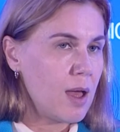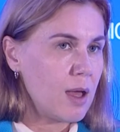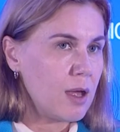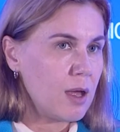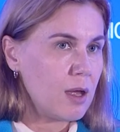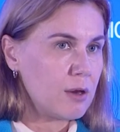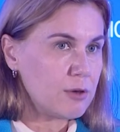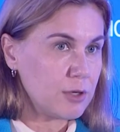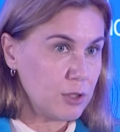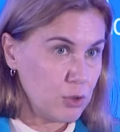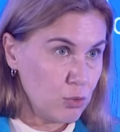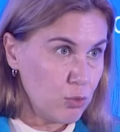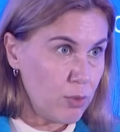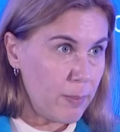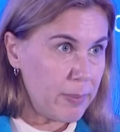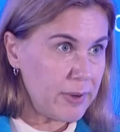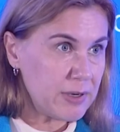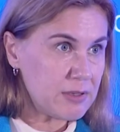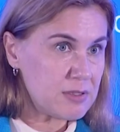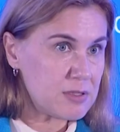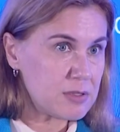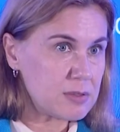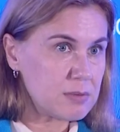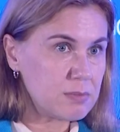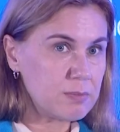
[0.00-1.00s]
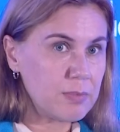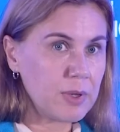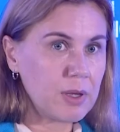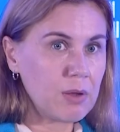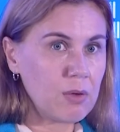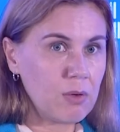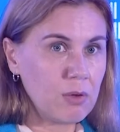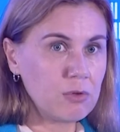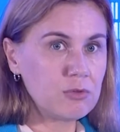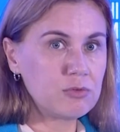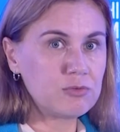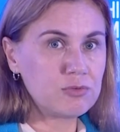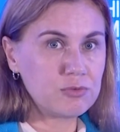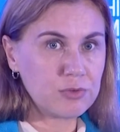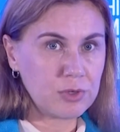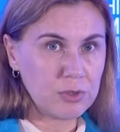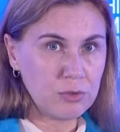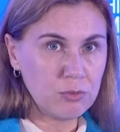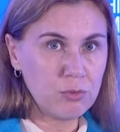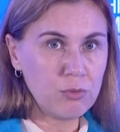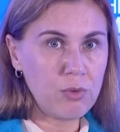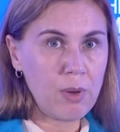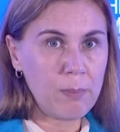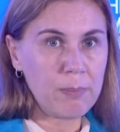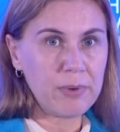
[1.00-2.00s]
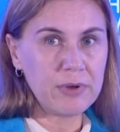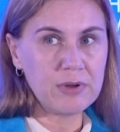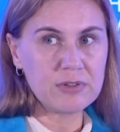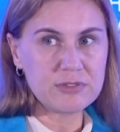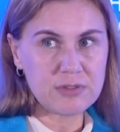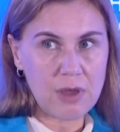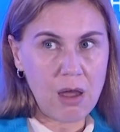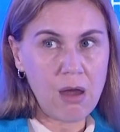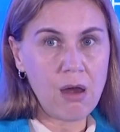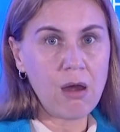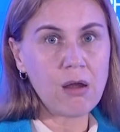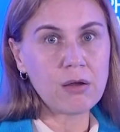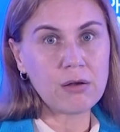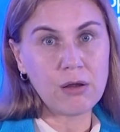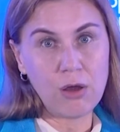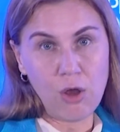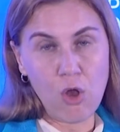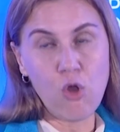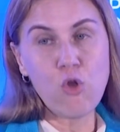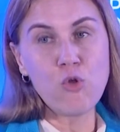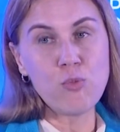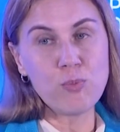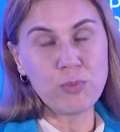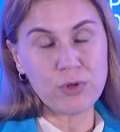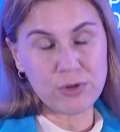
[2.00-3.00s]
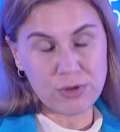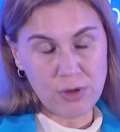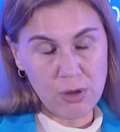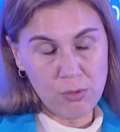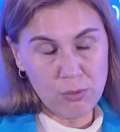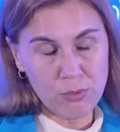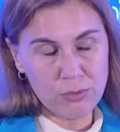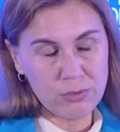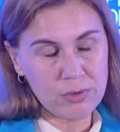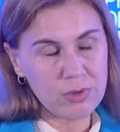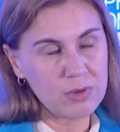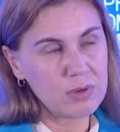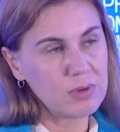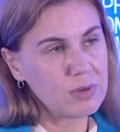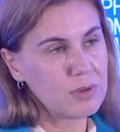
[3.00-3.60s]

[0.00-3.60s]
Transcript: renewables, because renewables are homegrown.